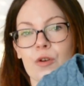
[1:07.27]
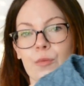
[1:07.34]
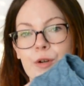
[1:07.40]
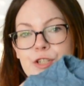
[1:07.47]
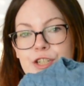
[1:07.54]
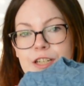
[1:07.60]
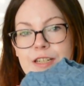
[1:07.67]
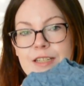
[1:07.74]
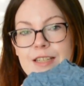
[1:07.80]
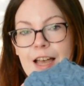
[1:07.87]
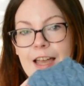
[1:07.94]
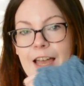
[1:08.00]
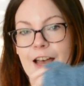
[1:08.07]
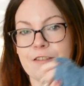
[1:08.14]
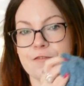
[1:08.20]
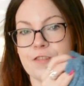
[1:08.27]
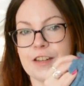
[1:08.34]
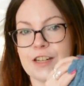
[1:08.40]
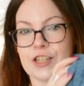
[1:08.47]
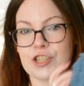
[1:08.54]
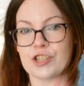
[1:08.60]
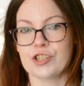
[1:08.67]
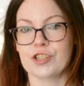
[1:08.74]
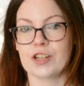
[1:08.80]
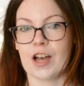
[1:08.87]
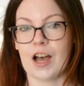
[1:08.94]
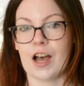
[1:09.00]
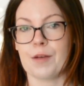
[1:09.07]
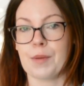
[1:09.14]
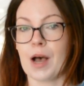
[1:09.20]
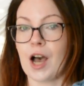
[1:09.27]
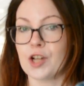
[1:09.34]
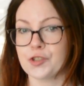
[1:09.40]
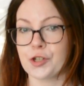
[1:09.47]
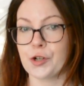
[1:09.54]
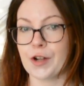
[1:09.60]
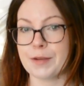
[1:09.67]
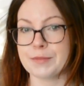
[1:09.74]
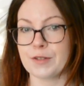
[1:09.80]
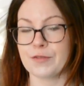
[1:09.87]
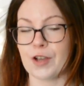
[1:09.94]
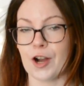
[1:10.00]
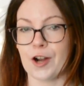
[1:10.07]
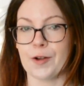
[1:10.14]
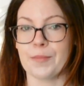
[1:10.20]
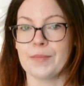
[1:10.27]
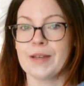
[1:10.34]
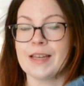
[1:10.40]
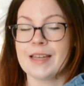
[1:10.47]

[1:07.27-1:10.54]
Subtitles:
which is I have finished 100 grams of yarn